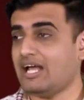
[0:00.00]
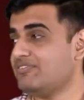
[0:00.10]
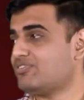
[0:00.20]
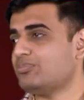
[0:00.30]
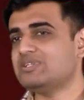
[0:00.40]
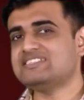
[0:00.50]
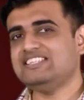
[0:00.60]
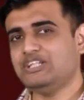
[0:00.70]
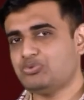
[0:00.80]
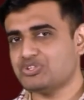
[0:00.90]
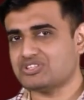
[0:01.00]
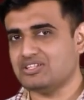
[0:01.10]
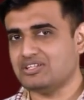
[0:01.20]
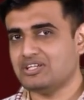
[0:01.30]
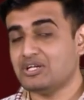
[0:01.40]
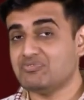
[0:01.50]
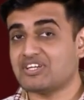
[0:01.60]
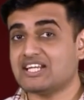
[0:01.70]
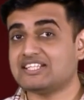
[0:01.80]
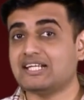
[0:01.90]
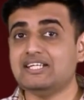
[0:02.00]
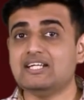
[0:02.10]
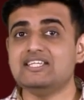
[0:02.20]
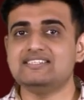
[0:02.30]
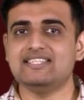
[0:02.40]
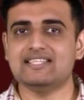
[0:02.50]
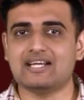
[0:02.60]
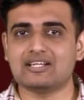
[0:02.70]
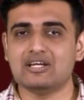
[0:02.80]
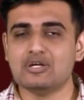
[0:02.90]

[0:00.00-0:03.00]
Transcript: And from this equation, we can clearly see that